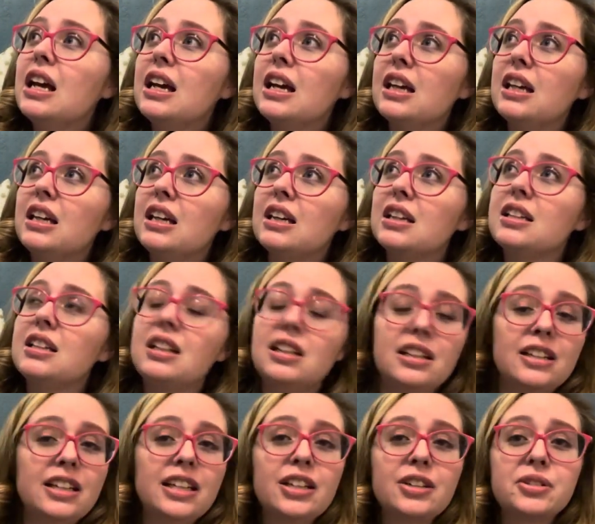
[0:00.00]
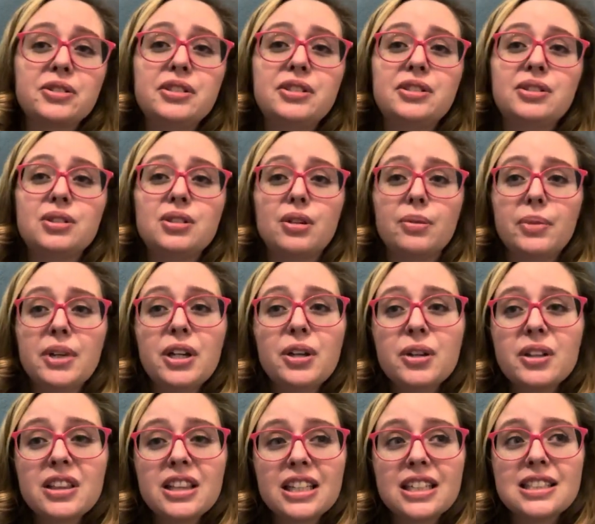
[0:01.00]
and I hear so many
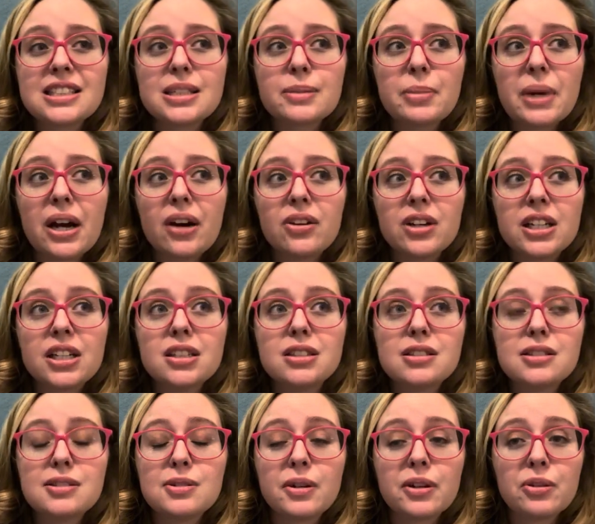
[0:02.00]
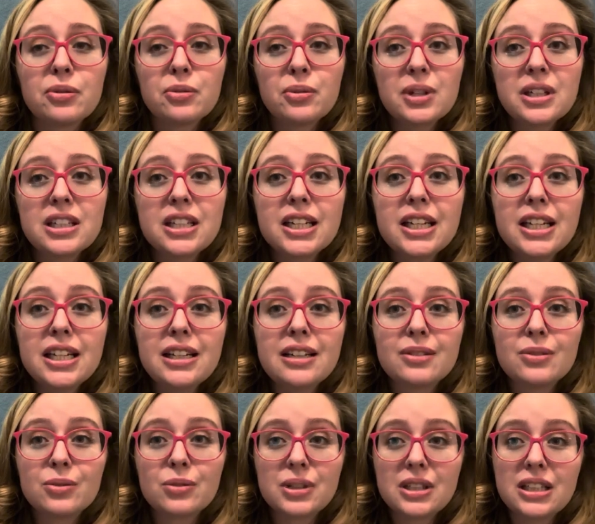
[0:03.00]
good things about it. So I really,
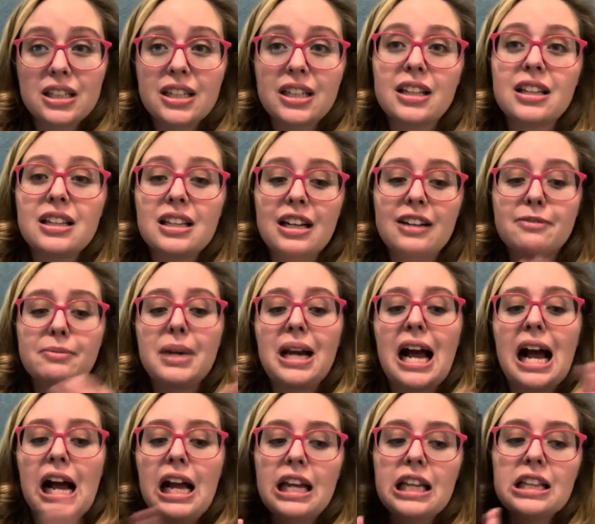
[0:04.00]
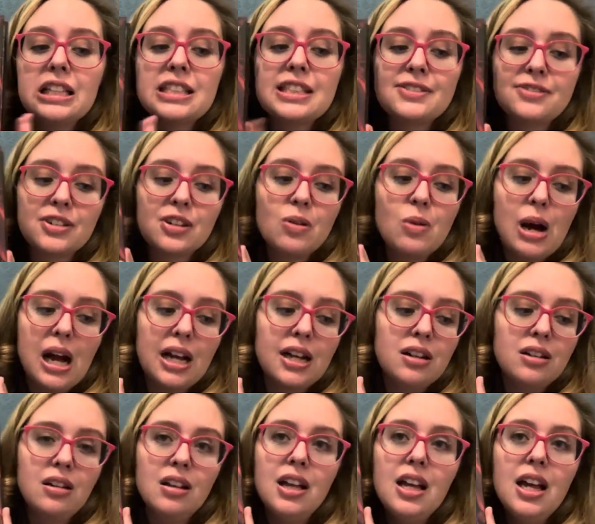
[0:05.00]
really, I've been eyeing this for a
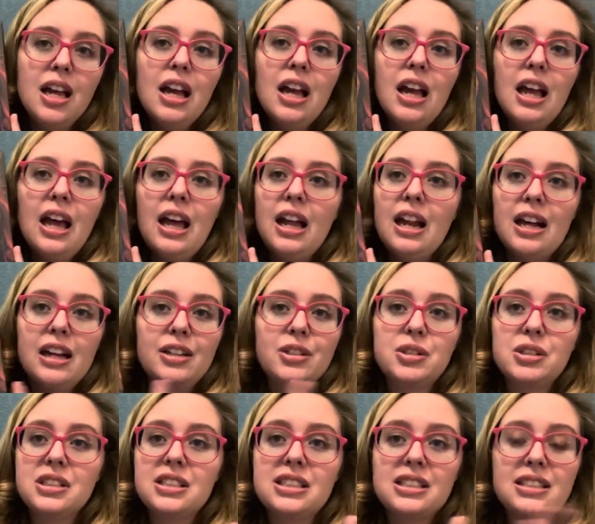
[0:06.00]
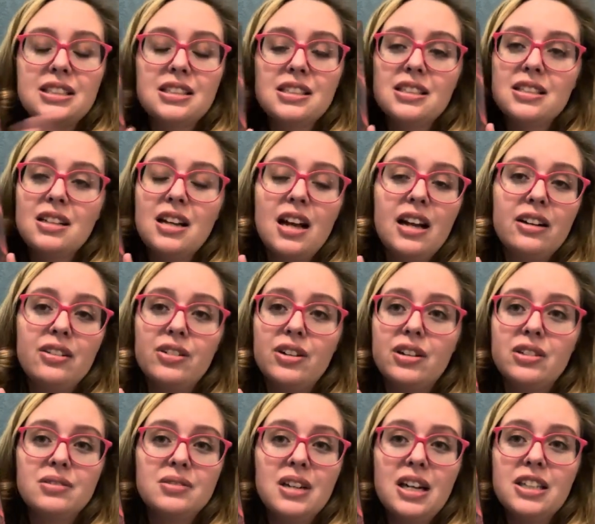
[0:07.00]
while and I just, I don't
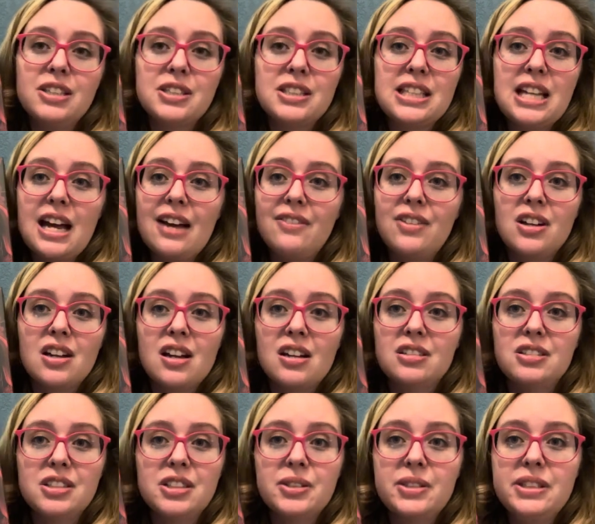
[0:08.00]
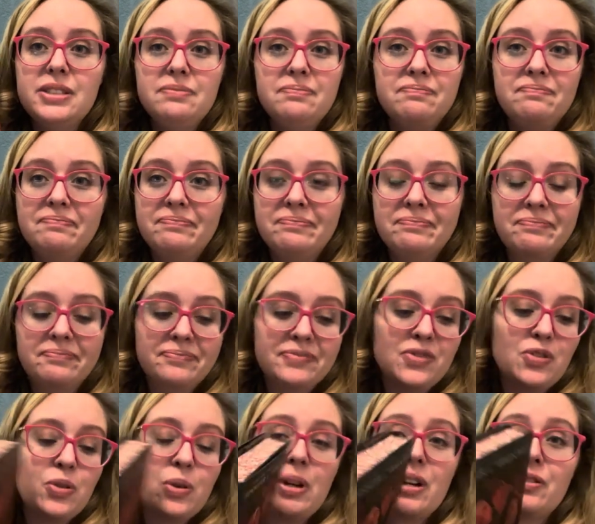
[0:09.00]
know, I just haven't gotten to it
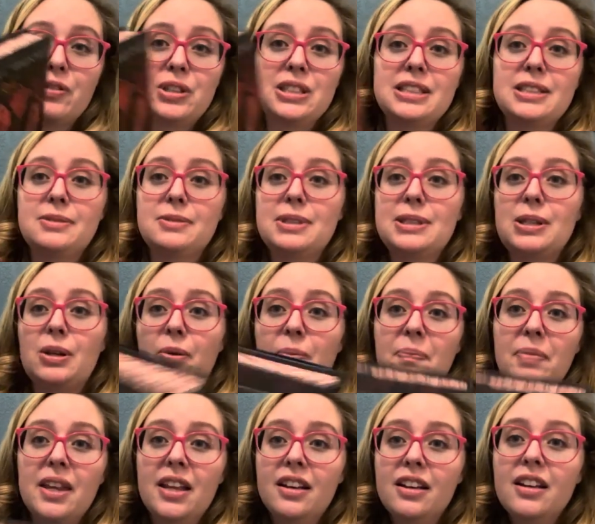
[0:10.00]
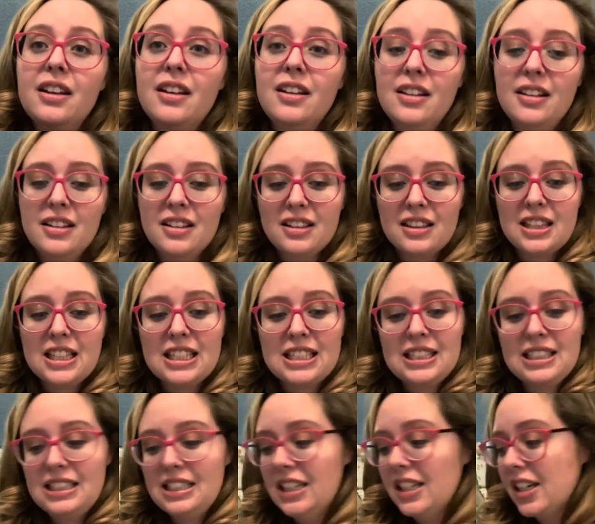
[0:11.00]
for whatever reason. So
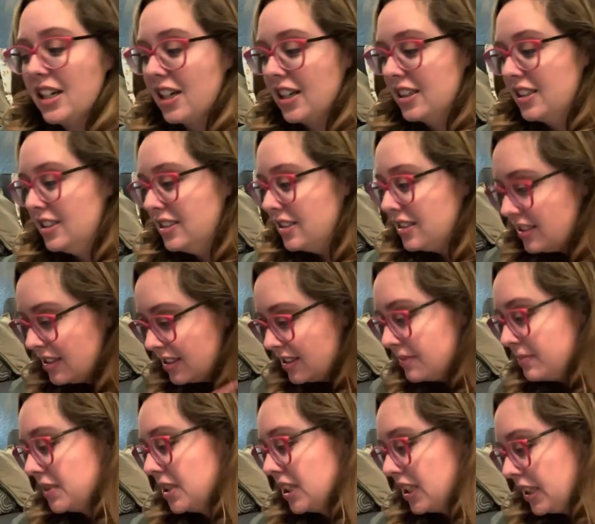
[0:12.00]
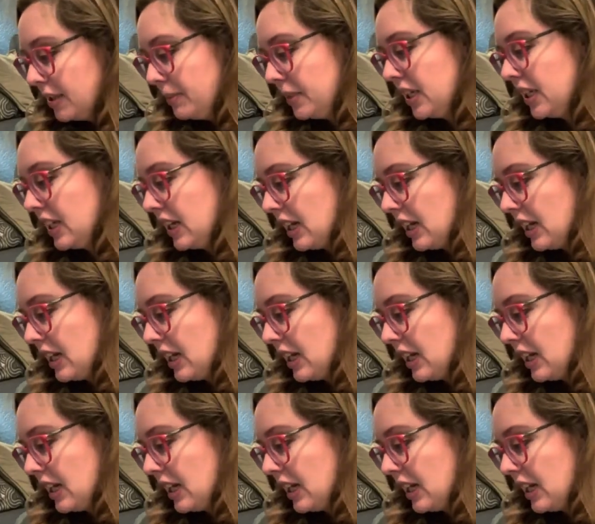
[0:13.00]
this year, I'm gonna make it